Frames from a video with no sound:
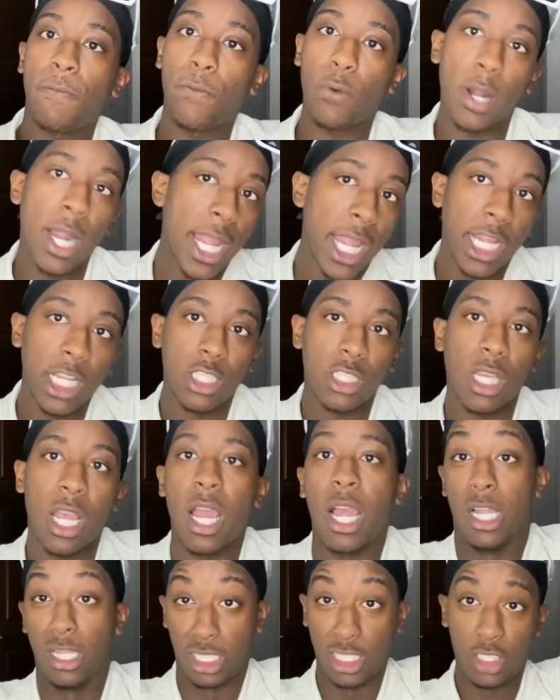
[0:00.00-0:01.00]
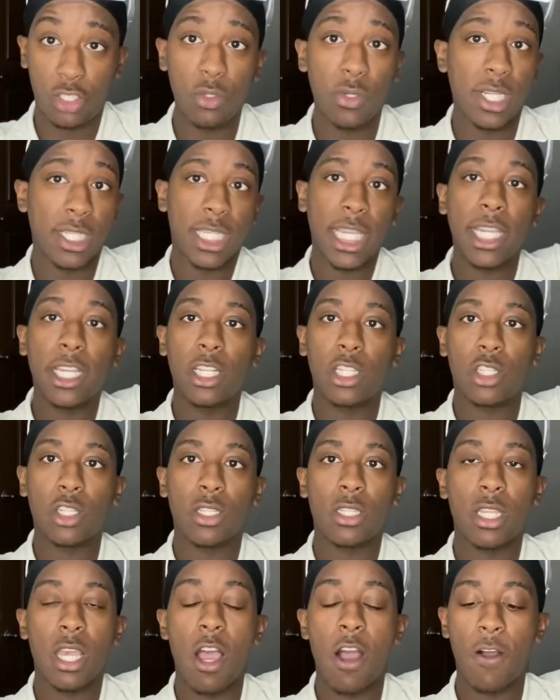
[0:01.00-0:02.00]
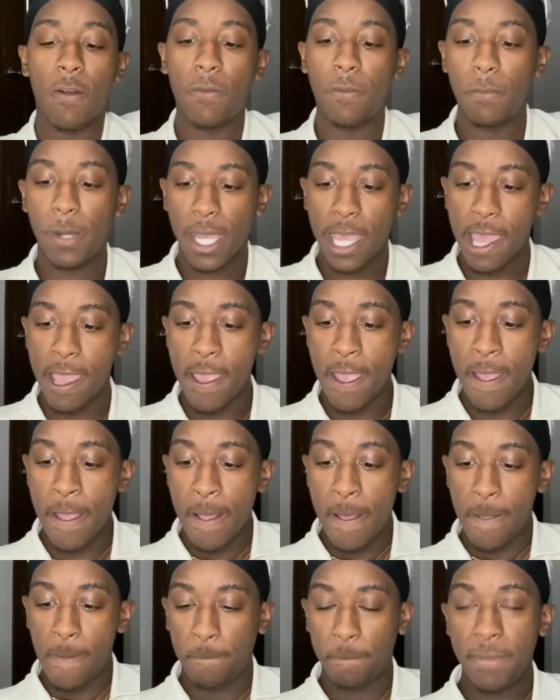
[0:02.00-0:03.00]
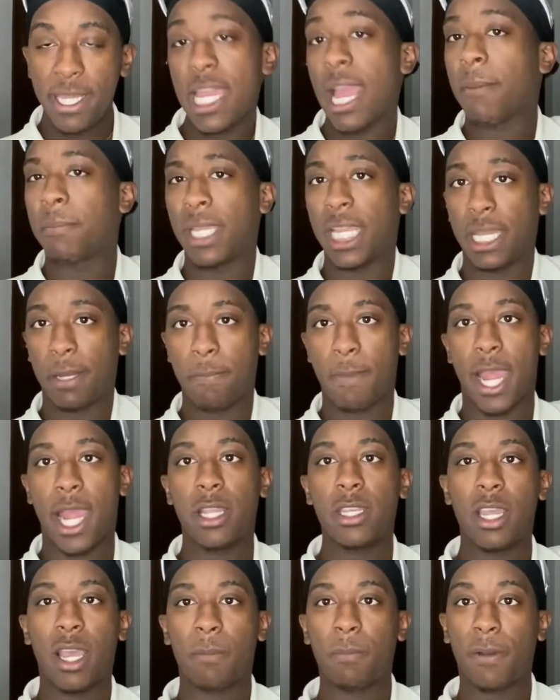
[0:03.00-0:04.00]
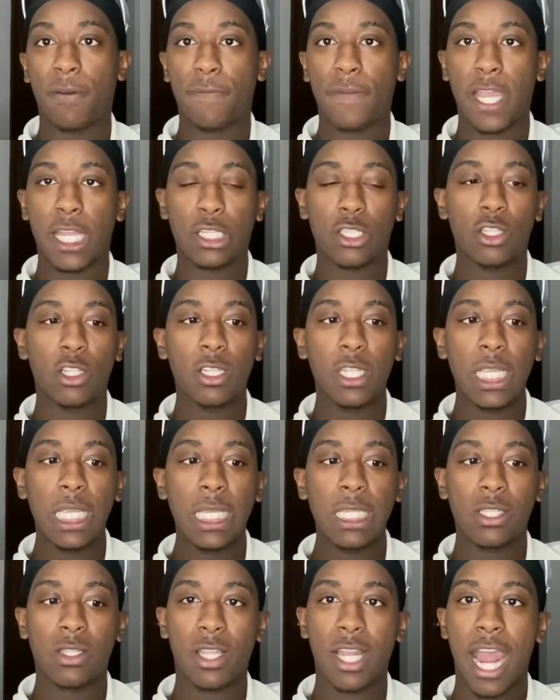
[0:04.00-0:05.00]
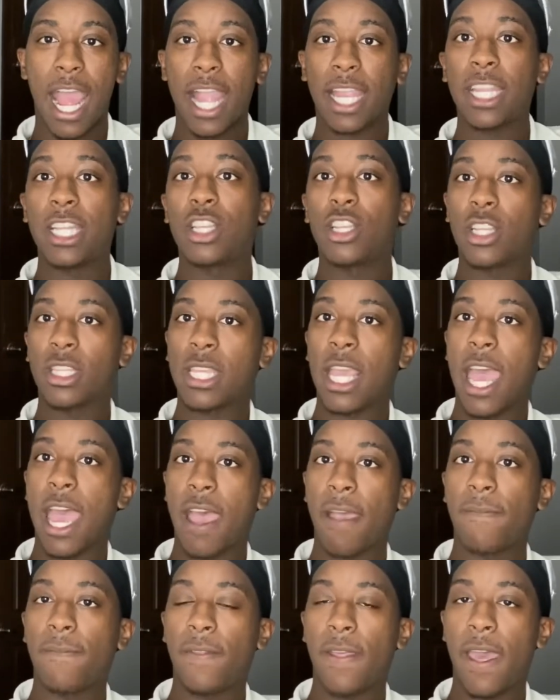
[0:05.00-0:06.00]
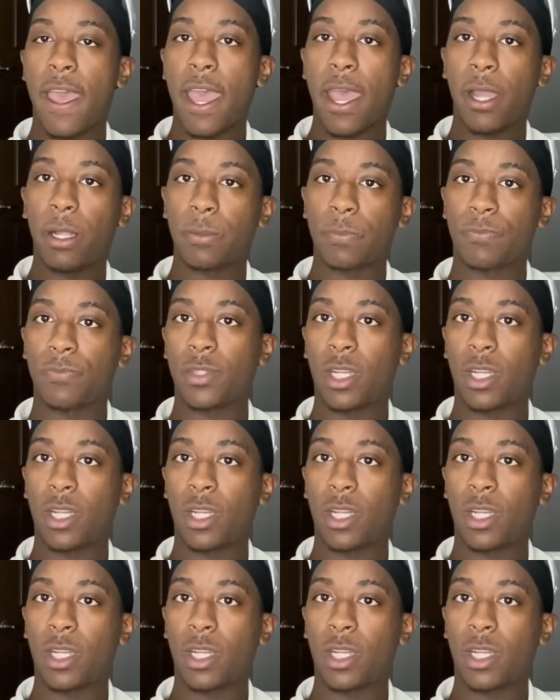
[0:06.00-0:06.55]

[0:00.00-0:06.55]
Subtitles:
for a headshot, unless you could take it yourself. But me, I'm getting mine done professionally so that I can just have that,